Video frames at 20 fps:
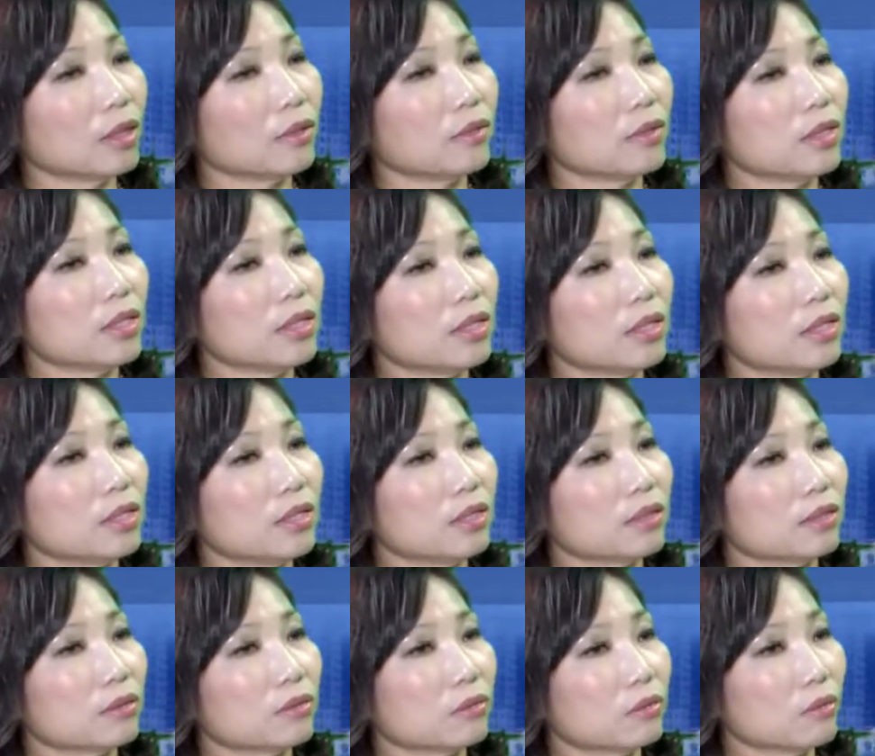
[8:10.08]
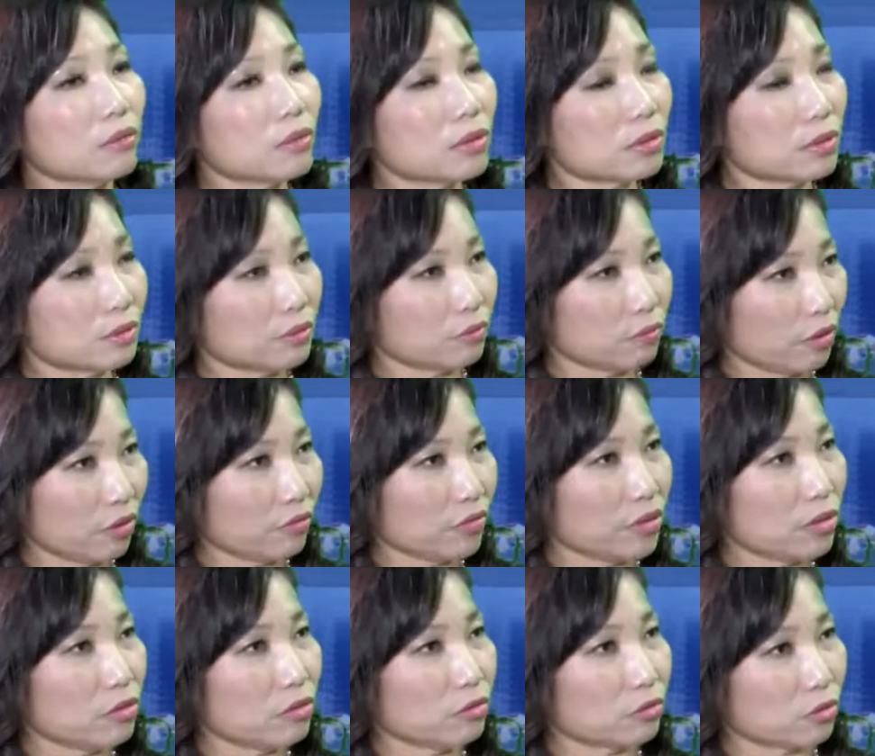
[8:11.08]
The gross
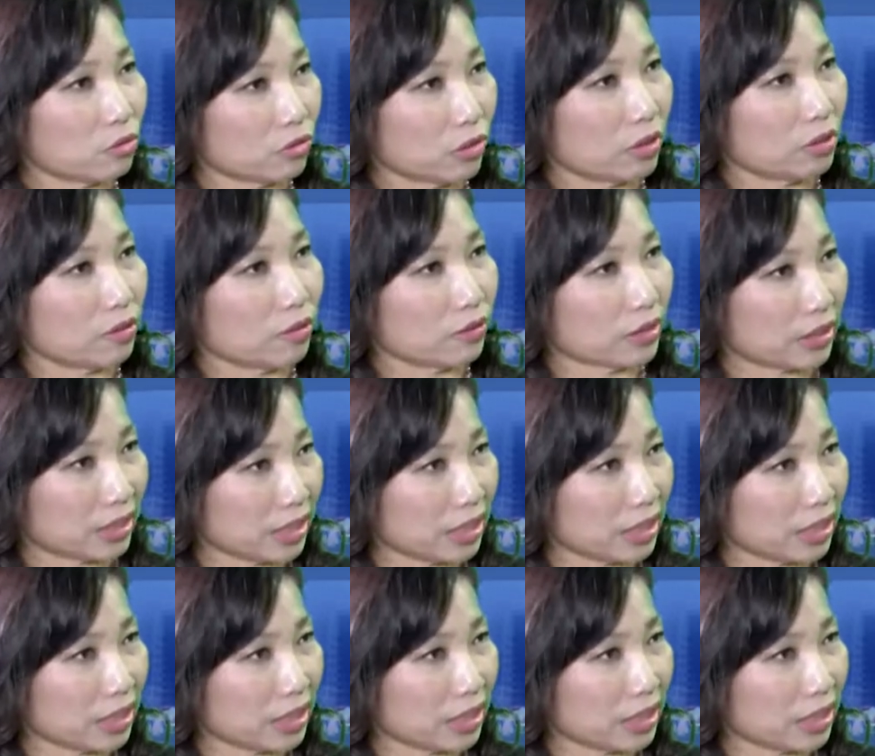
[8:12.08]
revenue uh,